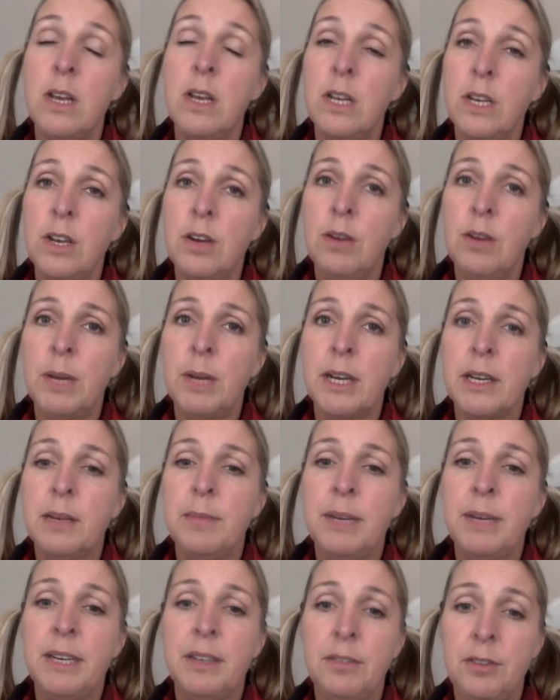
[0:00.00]
No, I'm not going to
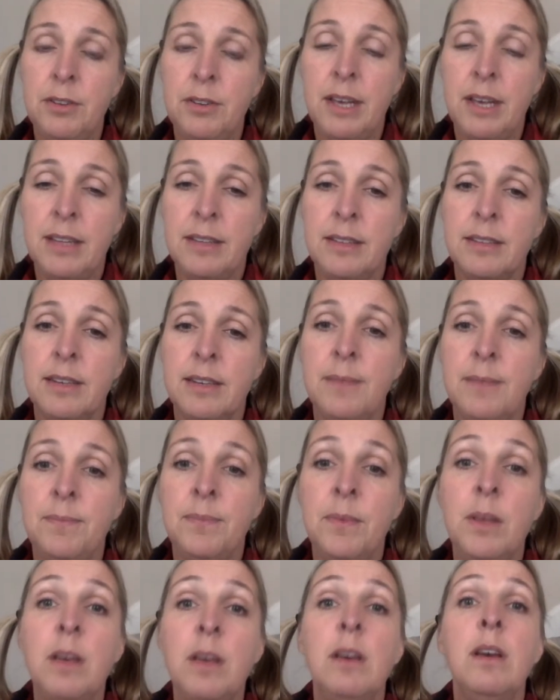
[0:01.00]
make you do that this time.
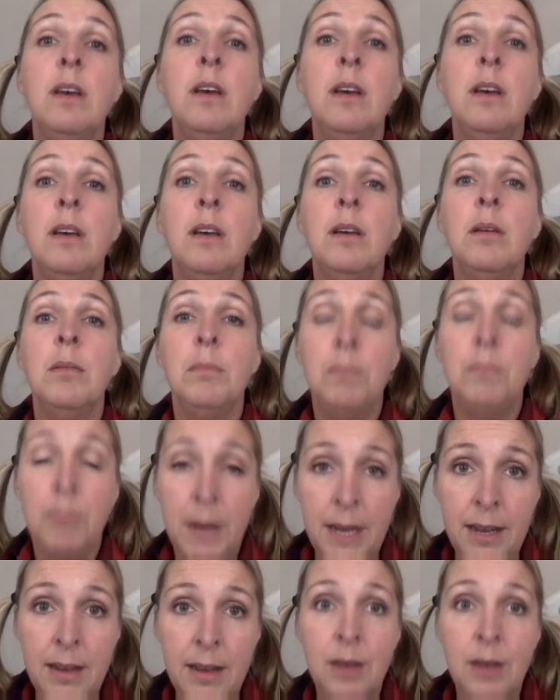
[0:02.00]
But